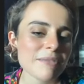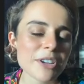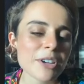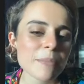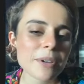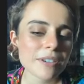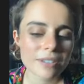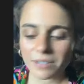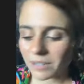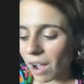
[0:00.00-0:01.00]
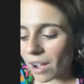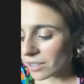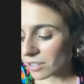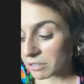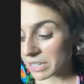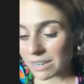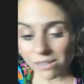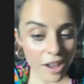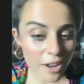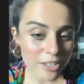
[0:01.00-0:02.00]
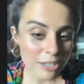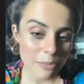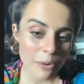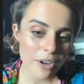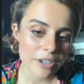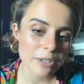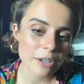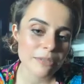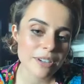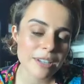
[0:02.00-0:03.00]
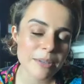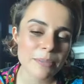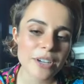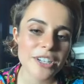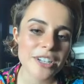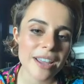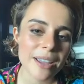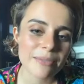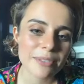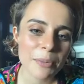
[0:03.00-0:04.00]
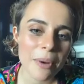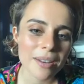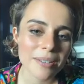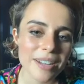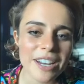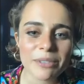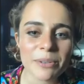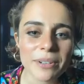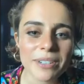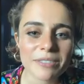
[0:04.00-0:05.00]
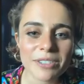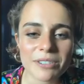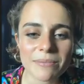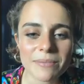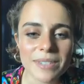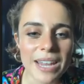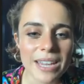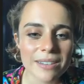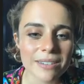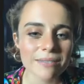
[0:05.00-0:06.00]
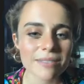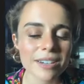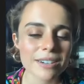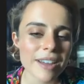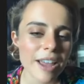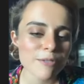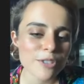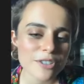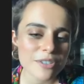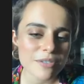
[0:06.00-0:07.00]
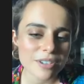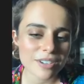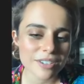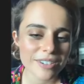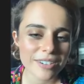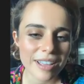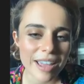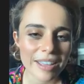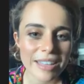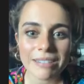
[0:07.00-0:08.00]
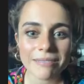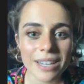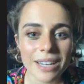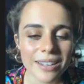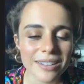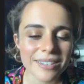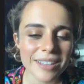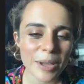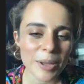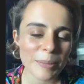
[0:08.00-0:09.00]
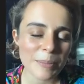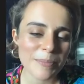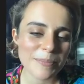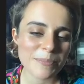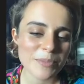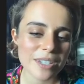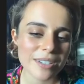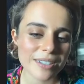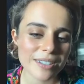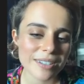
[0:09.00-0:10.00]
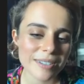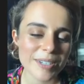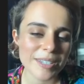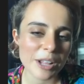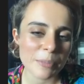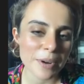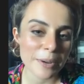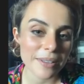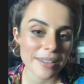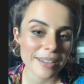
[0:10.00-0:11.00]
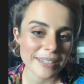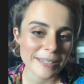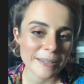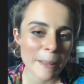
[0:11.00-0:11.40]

cookbook authors need a lot of support. So I really appreciate everyone and everyone taking their afternoon or evening to celebrate with us.